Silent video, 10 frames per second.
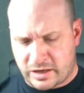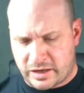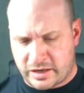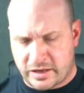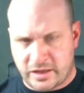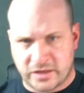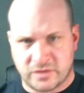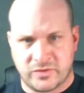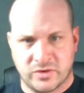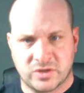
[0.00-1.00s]
I like to
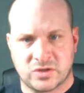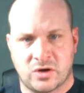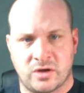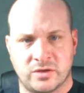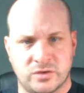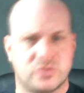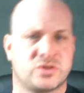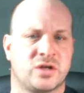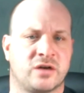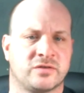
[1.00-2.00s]
focus on the new
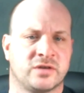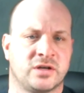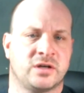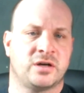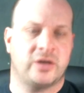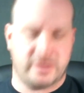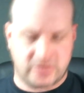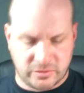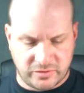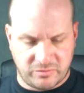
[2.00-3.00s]
stuff. All right,
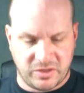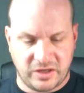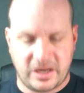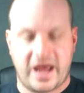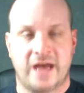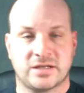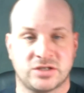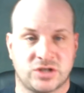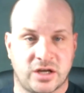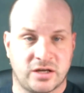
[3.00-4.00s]
so if an ability hasn't
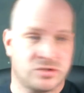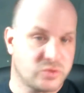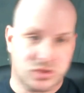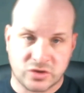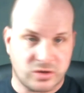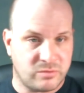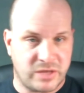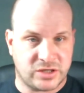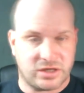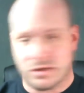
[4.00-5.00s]
changed, we're just going to
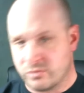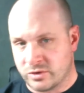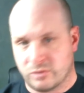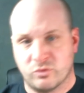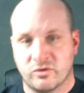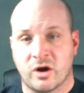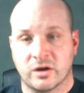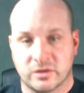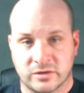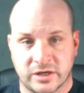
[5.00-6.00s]
mention it and we're going to move on.
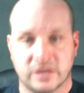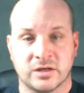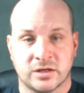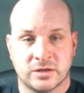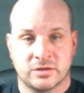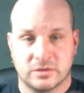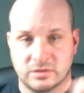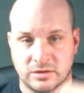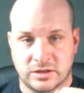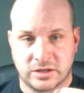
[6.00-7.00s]
Okay,
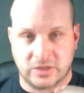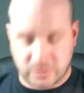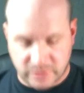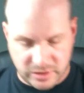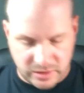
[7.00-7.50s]
let's get to it.